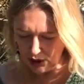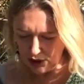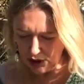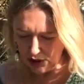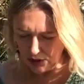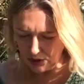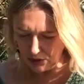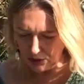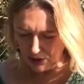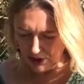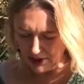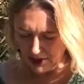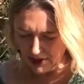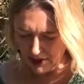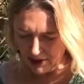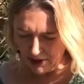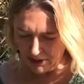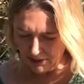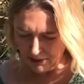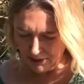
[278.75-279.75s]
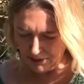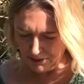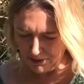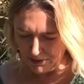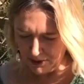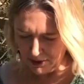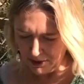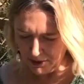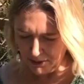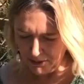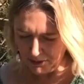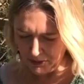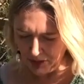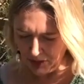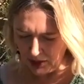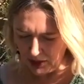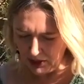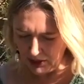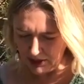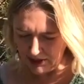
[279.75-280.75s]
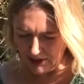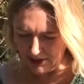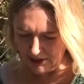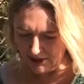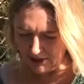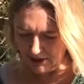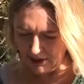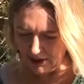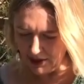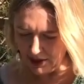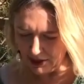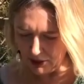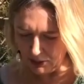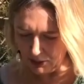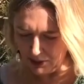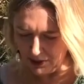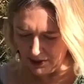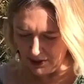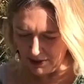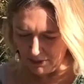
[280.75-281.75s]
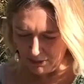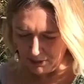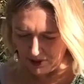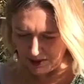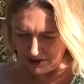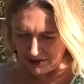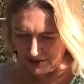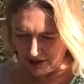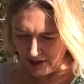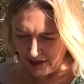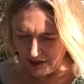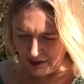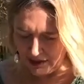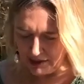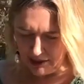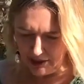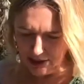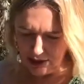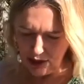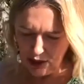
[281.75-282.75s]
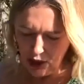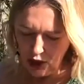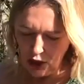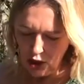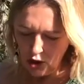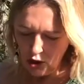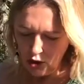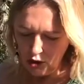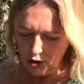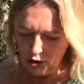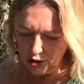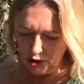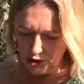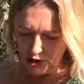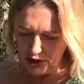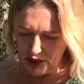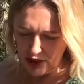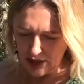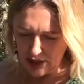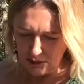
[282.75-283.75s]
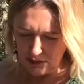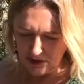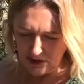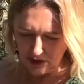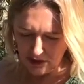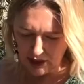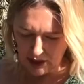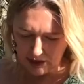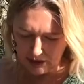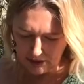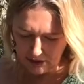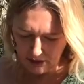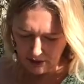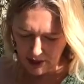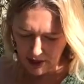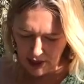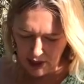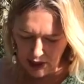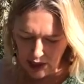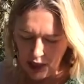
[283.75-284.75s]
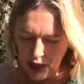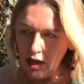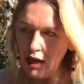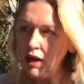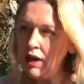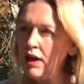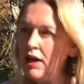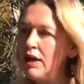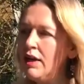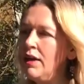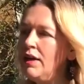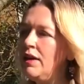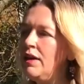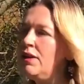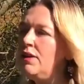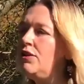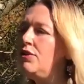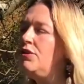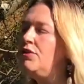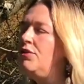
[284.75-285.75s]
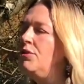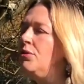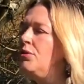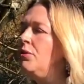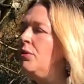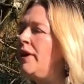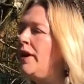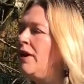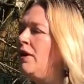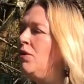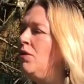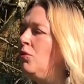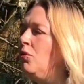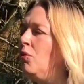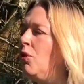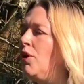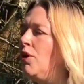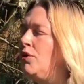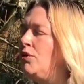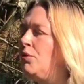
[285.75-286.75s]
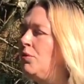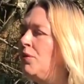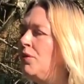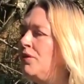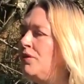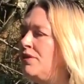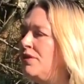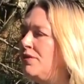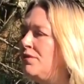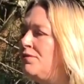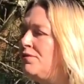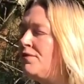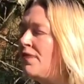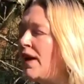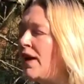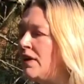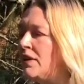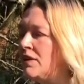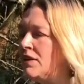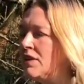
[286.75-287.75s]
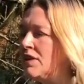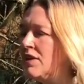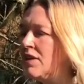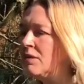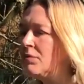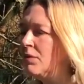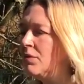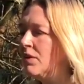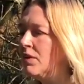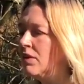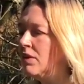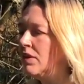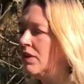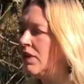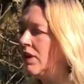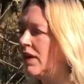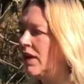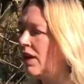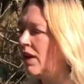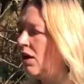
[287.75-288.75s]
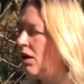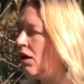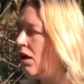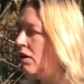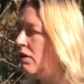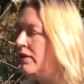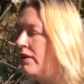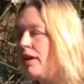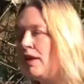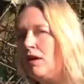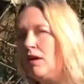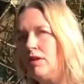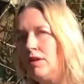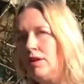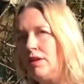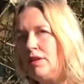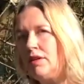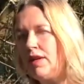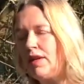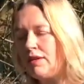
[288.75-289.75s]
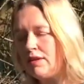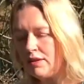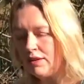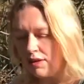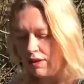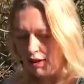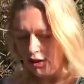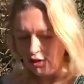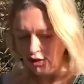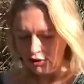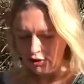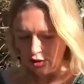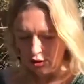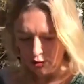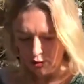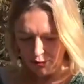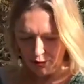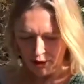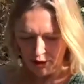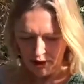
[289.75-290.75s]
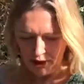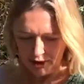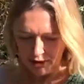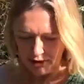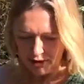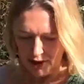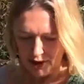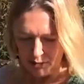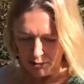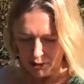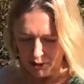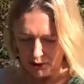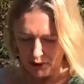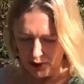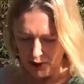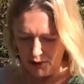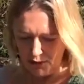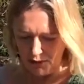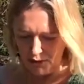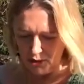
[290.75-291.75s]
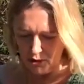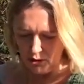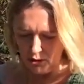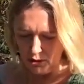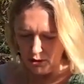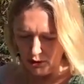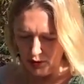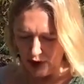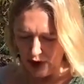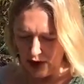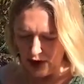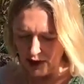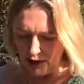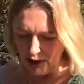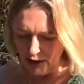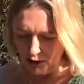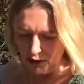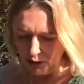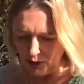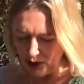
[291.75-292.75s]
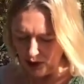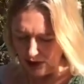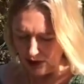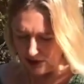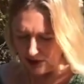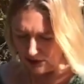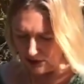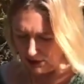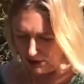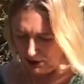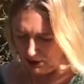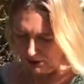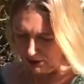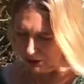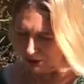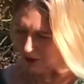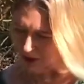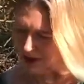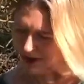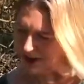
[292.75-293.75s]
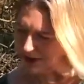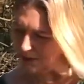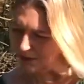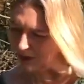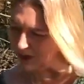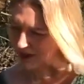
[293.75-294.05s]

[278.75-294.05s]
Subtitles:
You would have artists like William MacTaggart or James Guthrie doing what was fashionable on the continent. So, for example, if you look at the works of William